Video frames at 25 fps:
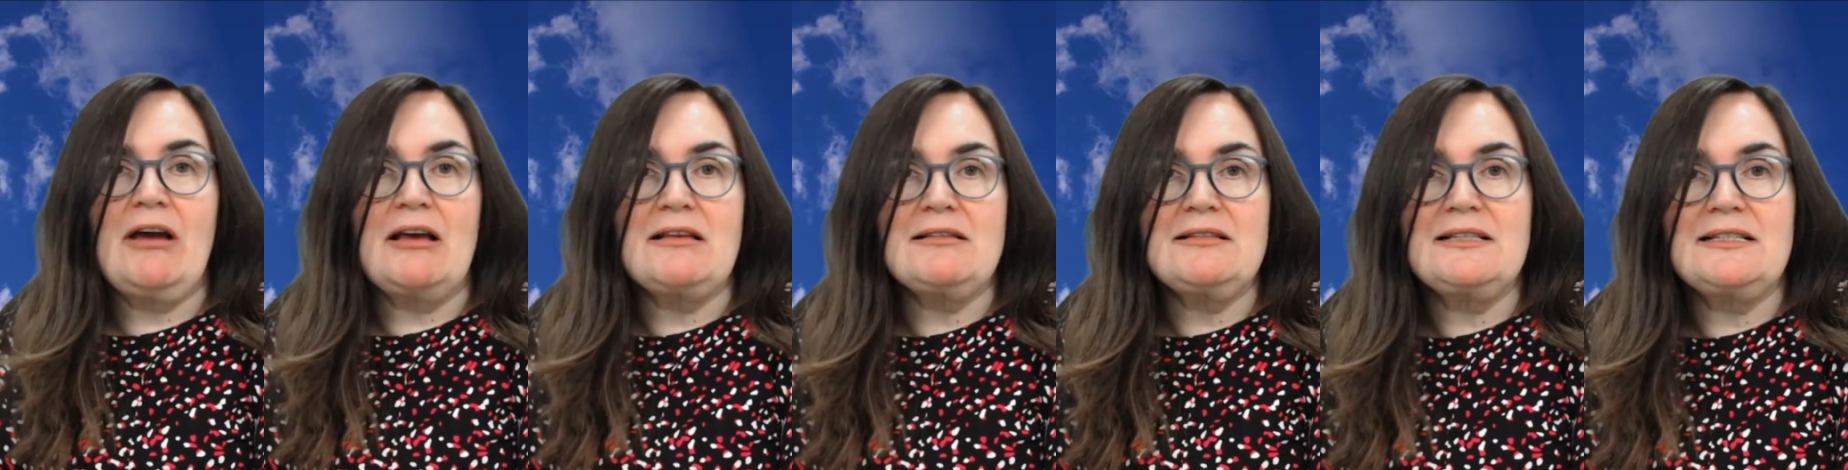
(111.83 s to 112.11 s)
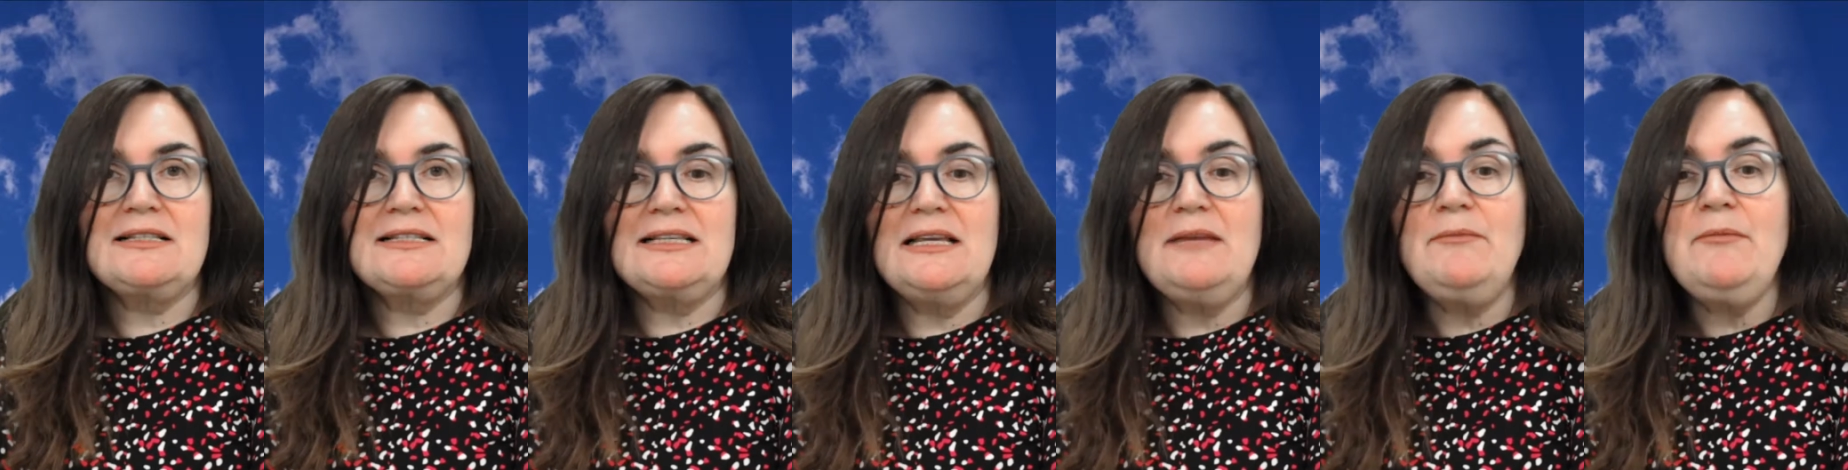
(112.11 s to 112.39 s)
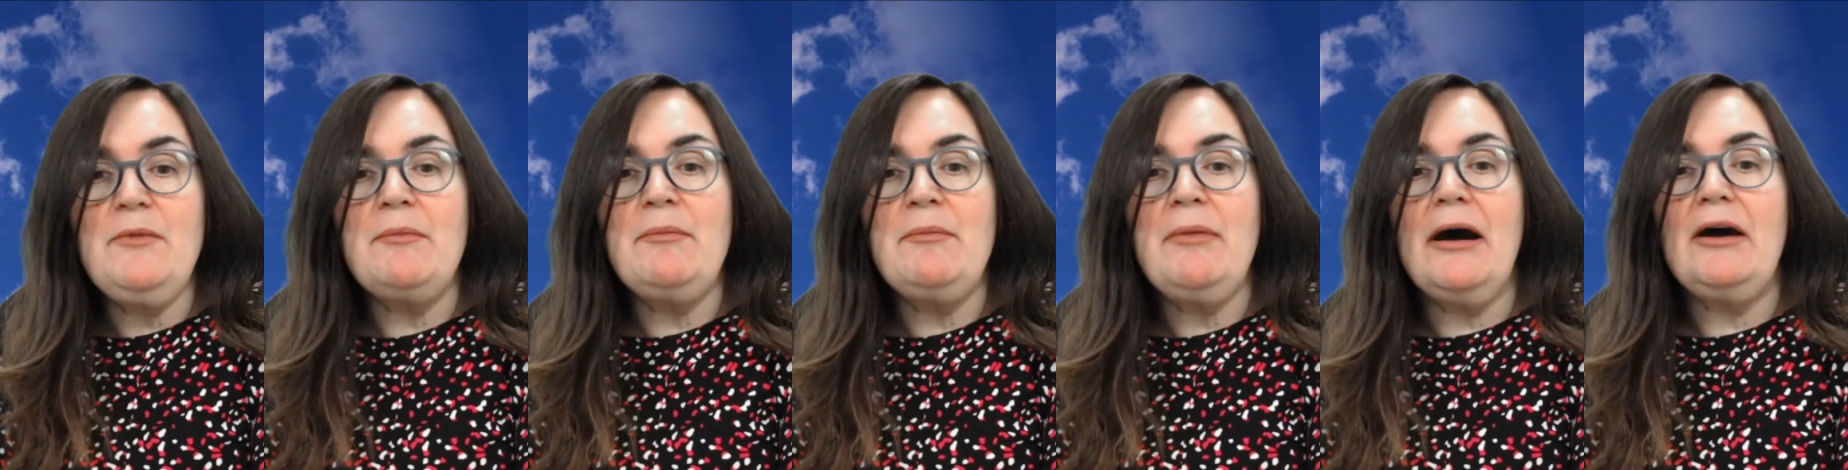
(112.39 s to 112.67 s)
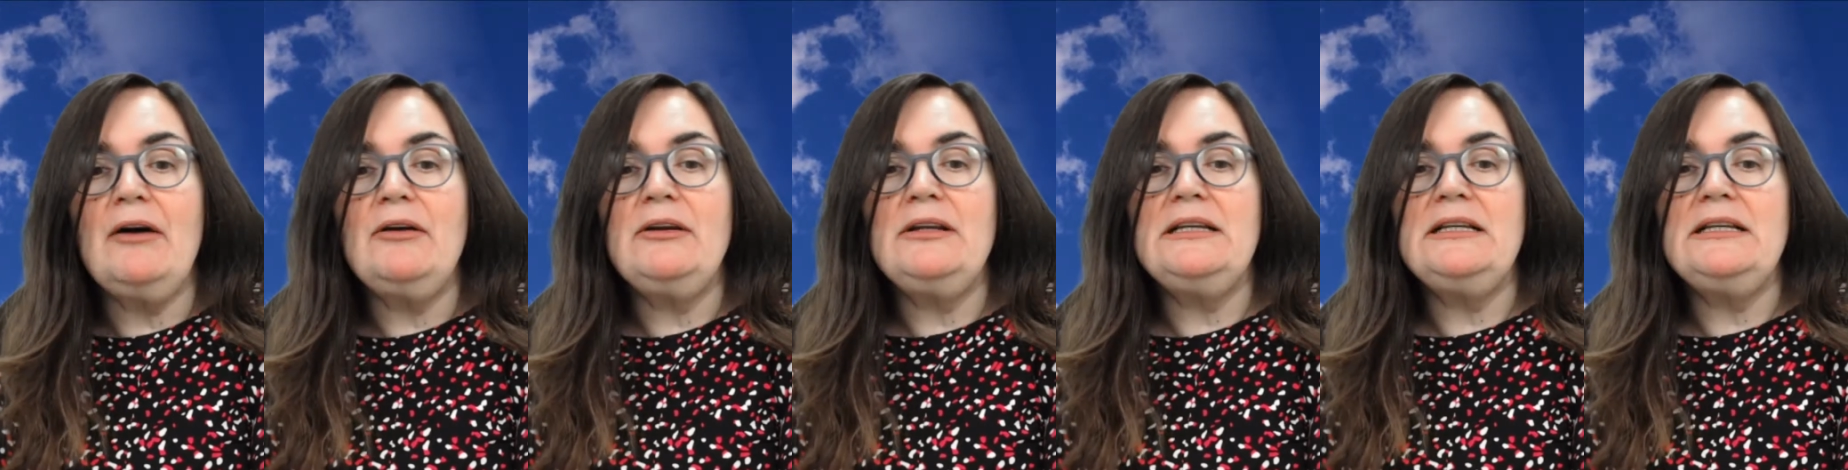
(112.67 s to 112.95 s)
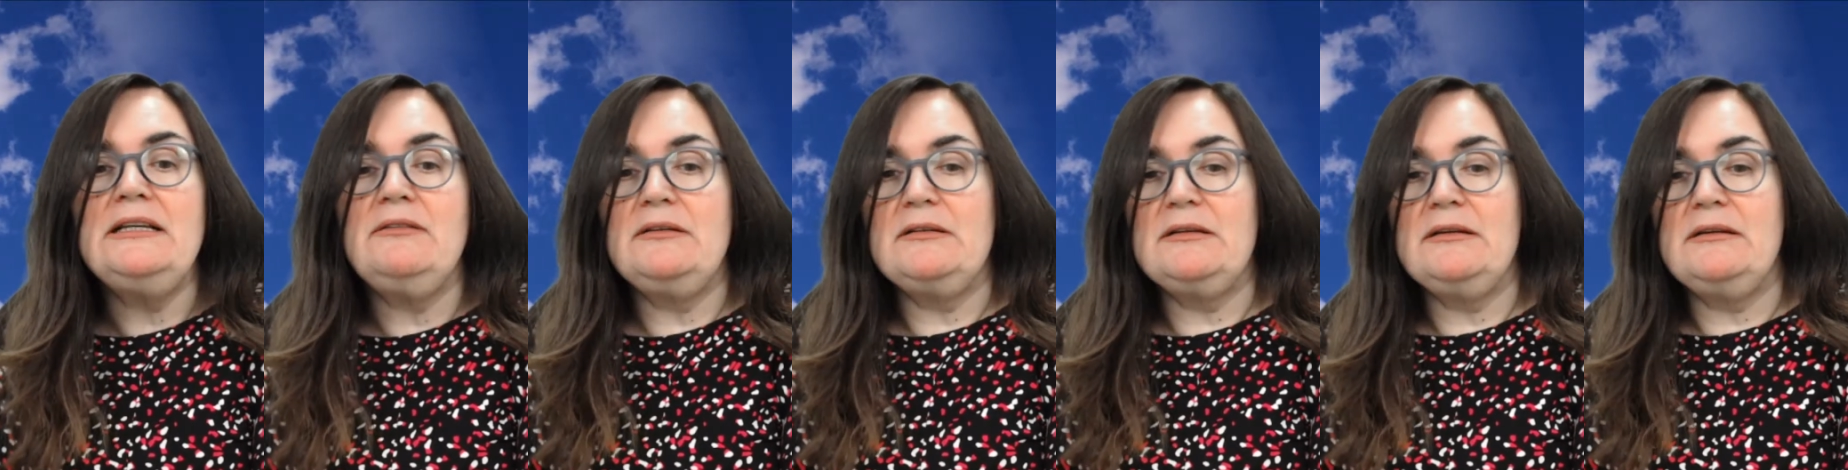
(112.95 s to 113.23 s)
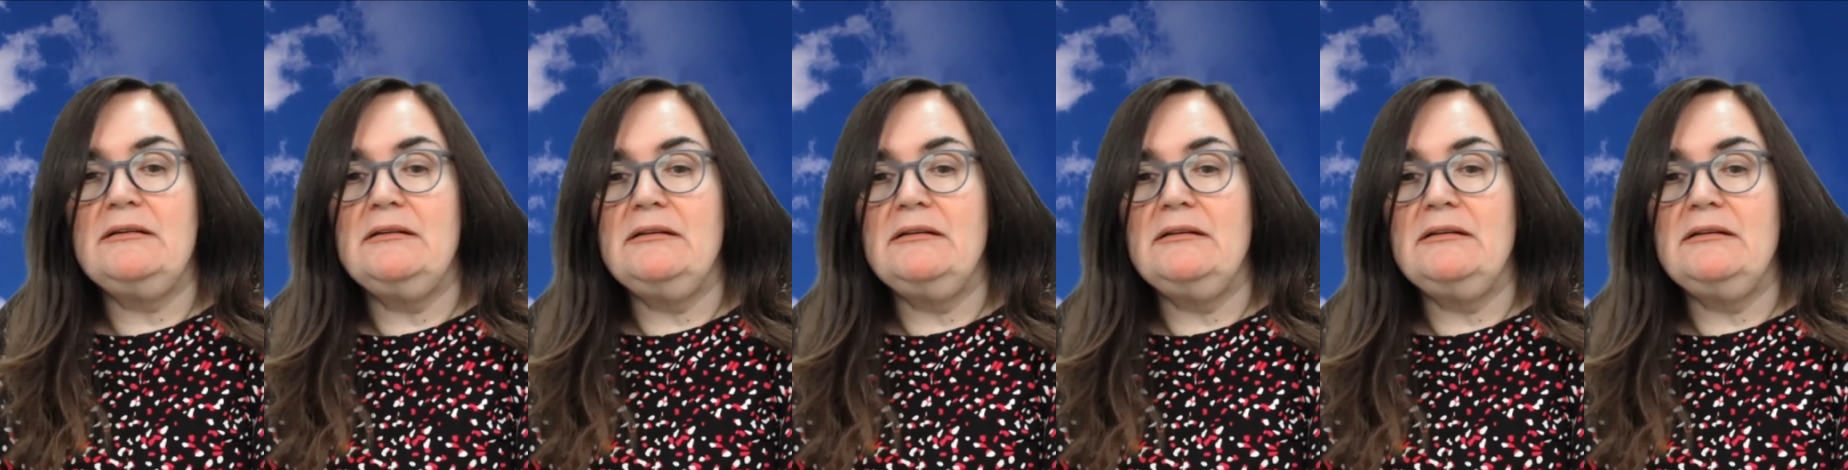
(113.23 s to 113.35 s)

asks him about it, uh,